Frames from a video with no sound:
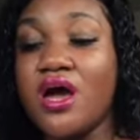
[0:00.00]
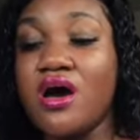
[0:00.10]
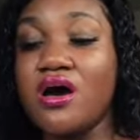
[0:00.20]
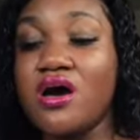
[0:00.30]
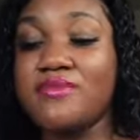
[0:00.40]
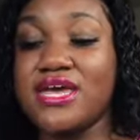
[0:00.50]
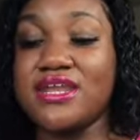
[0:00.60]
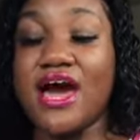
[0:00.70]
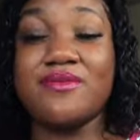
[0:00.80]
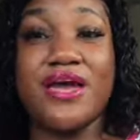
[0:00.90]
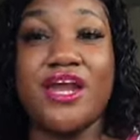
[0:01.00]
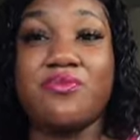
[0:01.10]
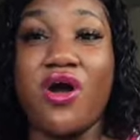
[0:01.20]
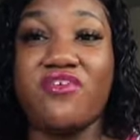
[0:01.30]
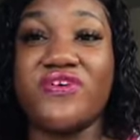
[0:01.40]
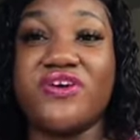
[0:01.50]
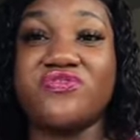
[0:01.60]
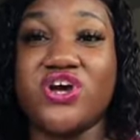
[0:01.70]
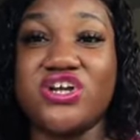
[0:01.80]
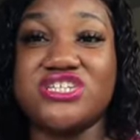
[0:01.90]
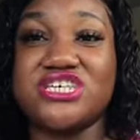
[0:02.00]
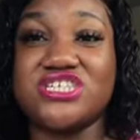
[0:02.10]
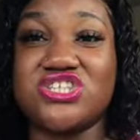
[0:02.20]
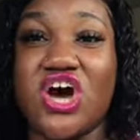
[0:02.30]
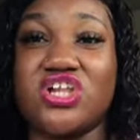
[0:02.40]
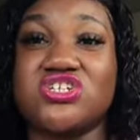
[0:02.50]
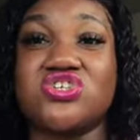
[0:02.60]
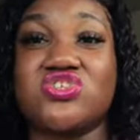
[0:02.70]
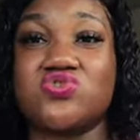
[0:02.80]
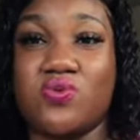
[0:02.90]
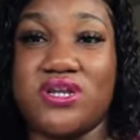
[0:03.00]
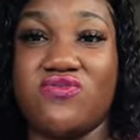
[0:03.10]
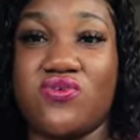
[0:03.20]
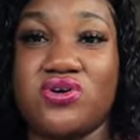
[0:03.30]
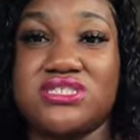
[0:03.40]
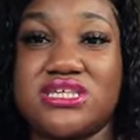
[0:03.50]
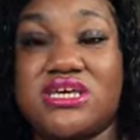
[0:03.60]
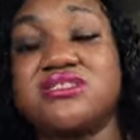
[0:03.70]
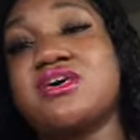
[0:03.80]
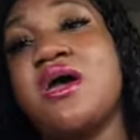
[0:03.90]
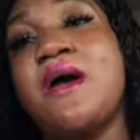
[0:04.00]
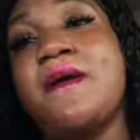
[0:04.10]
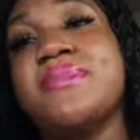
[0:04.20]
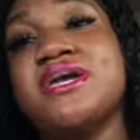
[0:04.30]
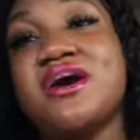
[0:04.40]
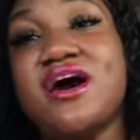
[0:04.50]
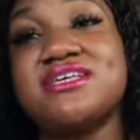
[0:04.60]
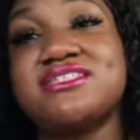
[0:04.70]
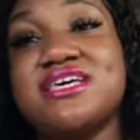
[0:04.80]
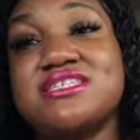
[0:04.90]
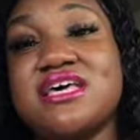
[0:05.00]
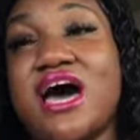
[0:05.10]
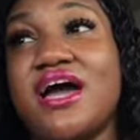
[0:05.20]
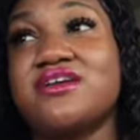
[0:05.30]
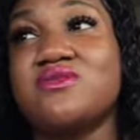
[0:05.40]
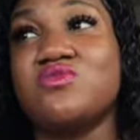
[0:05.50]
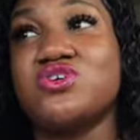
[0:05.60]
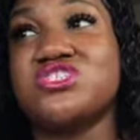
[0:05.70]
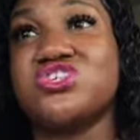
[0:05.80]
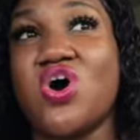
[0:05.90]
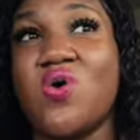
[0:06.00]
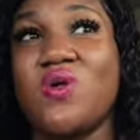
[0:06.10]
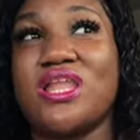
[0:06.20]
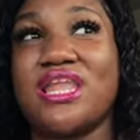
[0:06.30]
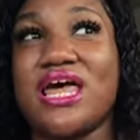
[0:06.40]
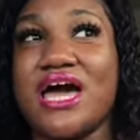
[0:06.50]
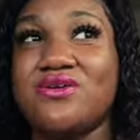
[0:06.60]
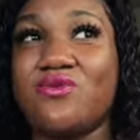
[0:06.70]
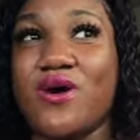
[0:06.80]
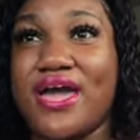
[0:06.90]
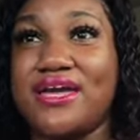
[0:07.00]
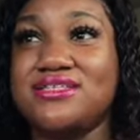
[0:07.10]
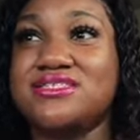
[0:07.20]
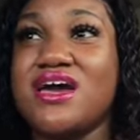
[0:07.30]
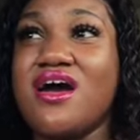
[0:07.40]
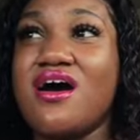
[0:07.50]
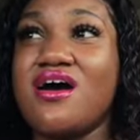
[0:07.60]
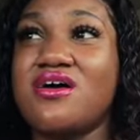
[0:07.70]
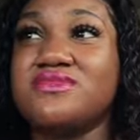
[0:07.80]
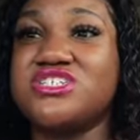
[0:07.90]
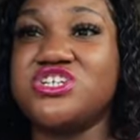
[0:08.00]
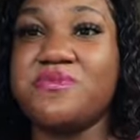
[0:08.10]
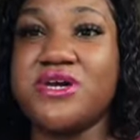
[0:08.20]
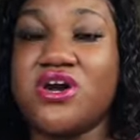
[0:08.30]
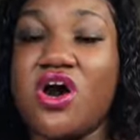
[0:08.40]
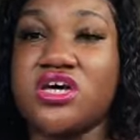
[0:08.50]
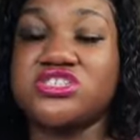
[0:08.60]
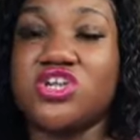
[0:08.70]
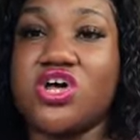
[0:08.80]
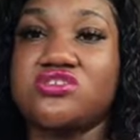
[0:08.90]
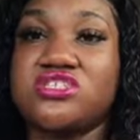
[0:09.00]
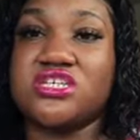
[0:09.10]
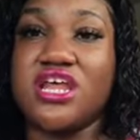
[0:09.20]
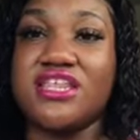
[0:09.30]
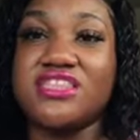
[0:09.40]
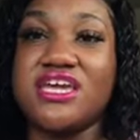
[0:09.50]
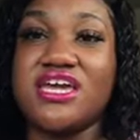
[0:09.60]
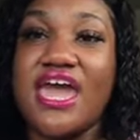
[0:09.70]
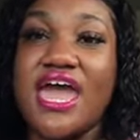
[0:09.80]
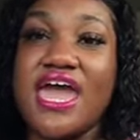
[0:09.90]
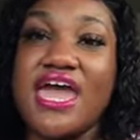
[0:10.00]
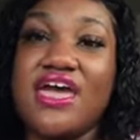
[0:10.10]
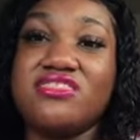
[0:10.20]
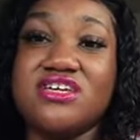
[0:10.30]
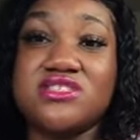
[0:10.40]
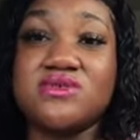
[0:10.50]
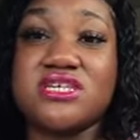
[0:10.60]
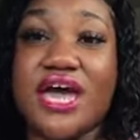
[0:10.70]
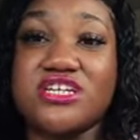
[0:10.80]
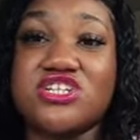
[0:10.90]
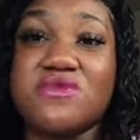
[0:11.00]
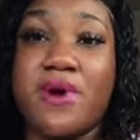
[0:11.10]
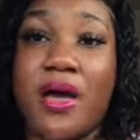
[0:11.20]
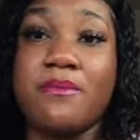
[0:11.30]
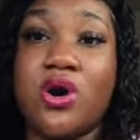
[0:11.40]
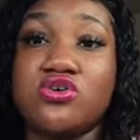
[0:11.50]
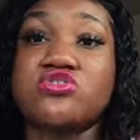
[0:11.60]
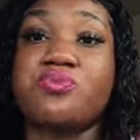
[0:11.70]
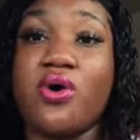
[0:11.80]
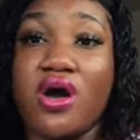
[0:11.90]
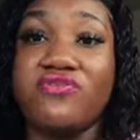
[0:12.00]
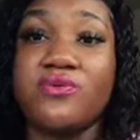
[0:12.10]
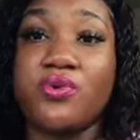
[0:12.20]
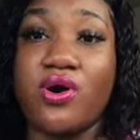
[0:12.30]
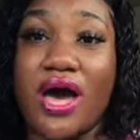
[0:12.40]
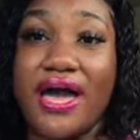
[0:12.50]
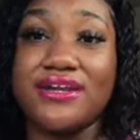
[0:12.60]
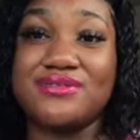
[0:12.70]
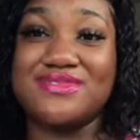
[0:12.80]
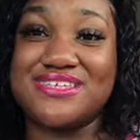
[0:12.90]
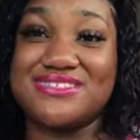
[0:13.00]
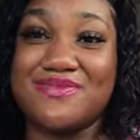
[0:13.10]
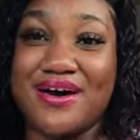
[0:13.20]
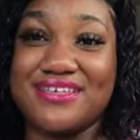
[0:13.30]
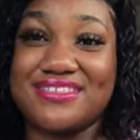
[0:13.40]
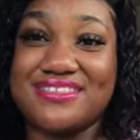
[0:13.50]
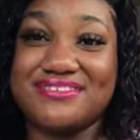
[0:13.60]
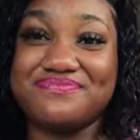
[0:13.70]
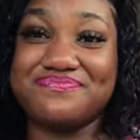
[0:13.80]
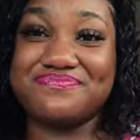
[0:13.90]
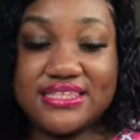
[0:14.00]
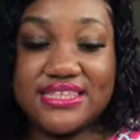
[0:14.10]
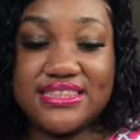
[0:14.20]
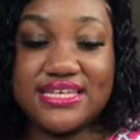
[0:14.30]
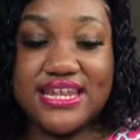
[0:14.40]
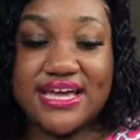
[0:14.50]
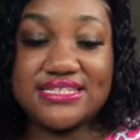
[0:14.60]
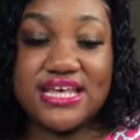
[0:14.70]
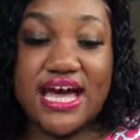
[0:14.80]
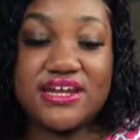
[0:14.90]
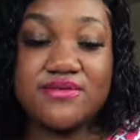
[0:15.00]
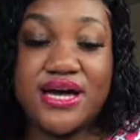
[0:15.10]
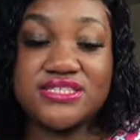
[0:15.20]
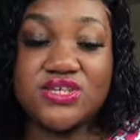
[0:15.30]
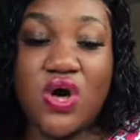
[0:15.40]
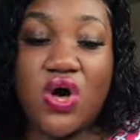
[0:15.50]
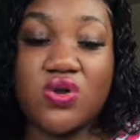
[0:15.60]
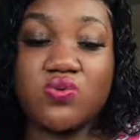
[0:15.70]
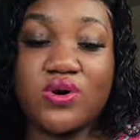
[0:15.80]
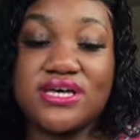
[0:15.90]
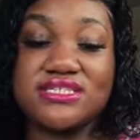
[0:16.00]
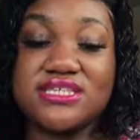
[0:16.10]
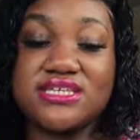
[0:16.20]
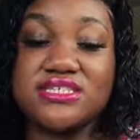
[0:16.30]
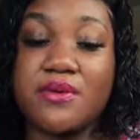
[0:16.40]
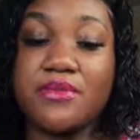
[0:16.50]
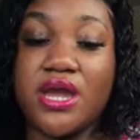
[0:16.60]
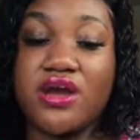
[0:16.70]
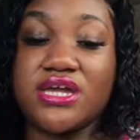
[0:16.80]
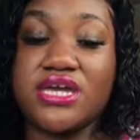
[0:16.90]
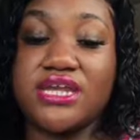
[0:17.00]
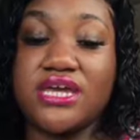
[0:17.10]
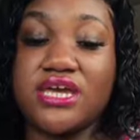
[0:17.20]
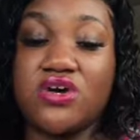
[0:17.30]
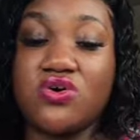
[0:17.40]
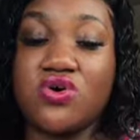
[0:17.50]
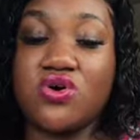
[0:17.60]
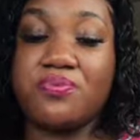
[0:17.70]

And I made a profit of $36.24. Because this item was so lightweight, the shipping cost close nothing, and this was actually my most profitable item this month. The next item I sold was this American Eagle